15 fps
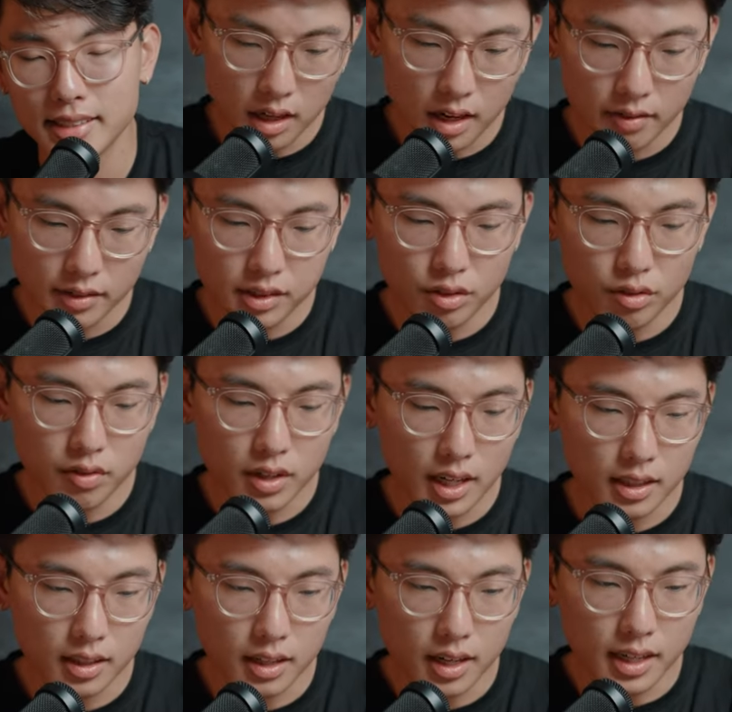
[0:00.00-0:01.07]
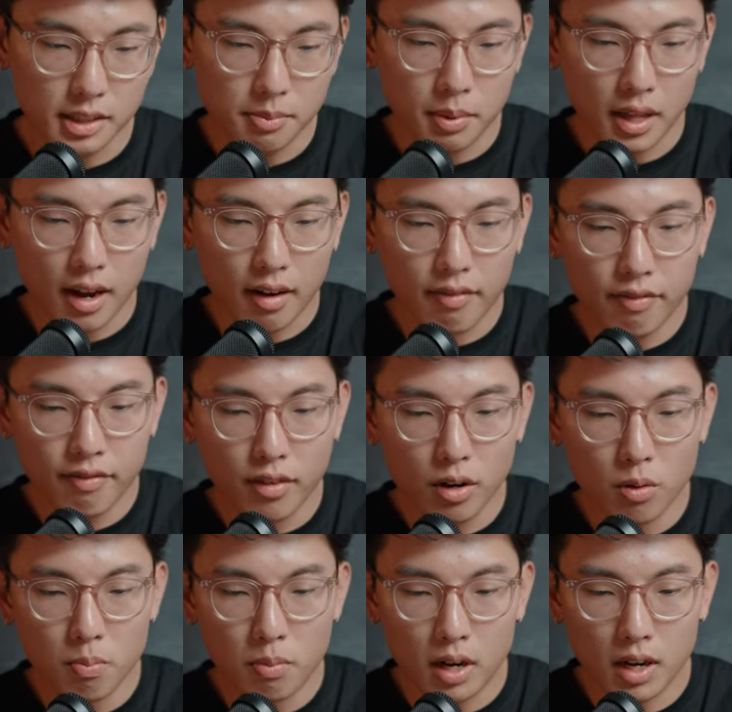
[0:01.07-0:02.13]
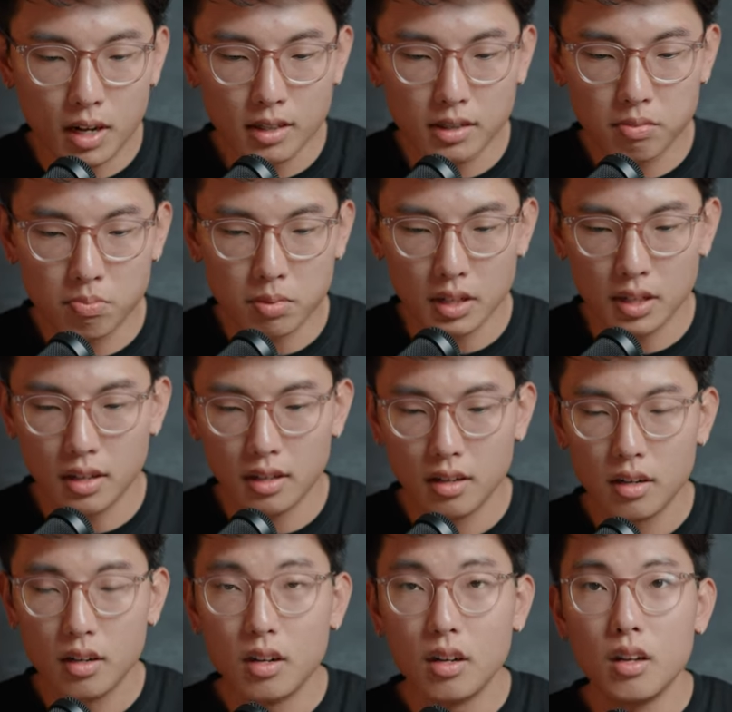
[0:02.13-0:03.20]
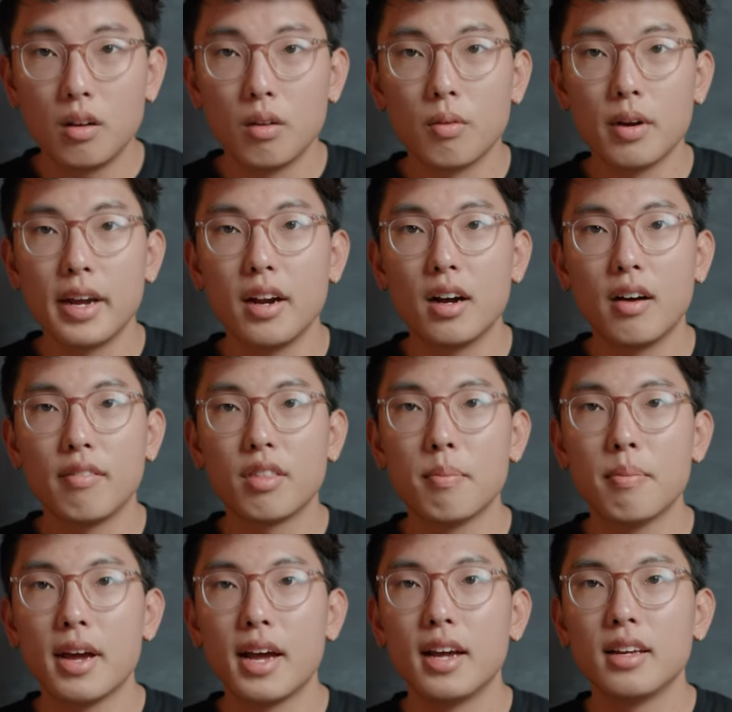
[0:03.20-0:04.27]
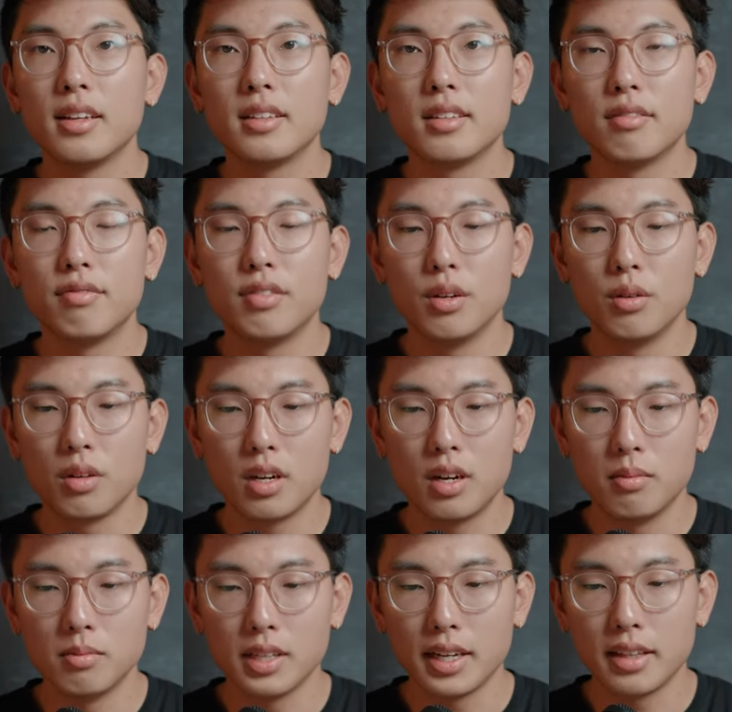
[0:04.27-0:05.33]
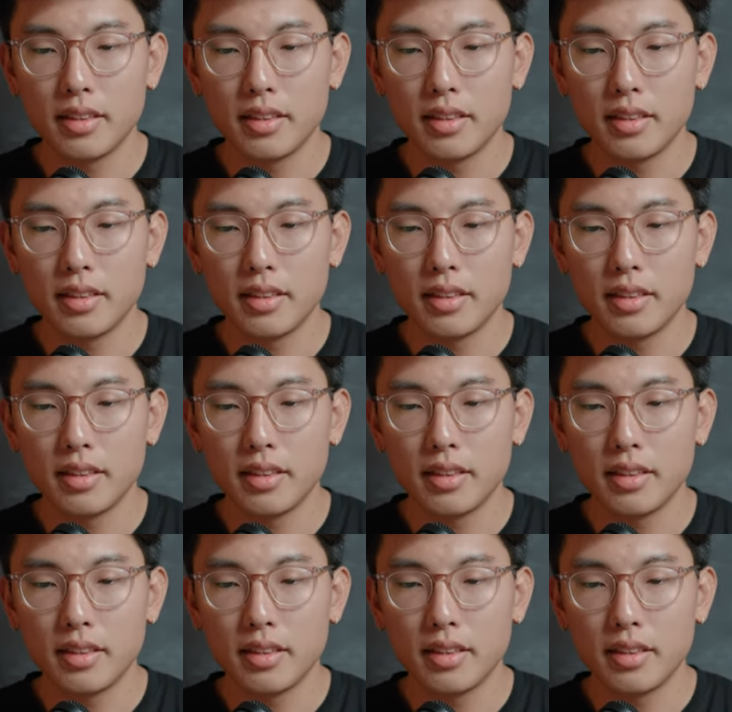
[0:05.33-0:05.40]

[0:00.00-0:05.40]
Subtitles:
Obviously you've got the nice black phone box, but right off the bat, the phone comes like